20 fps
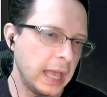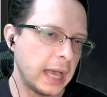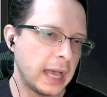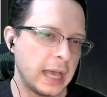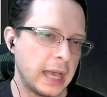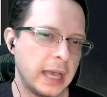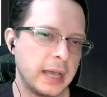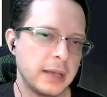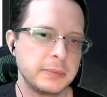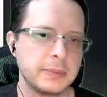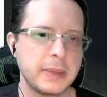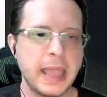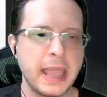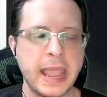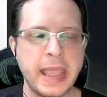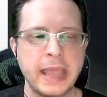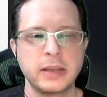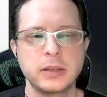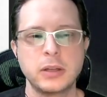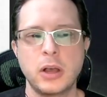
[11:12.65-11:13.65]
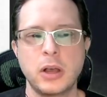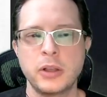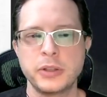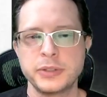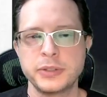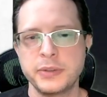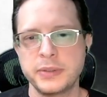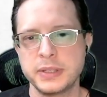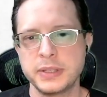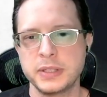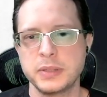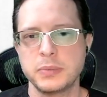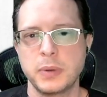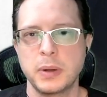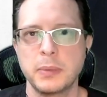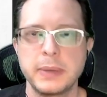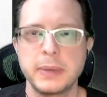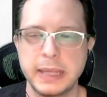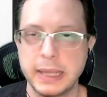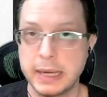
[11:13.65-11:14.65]
And also this is where
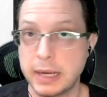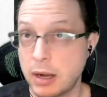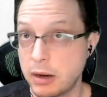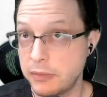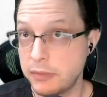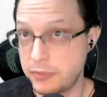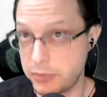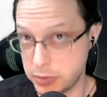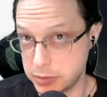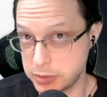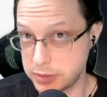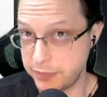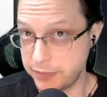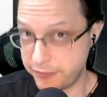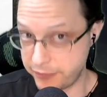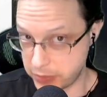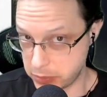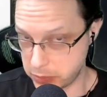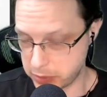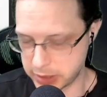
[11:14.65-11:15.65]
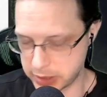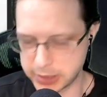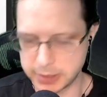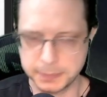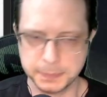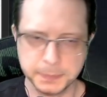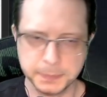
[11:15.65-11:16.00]
we get our first focus.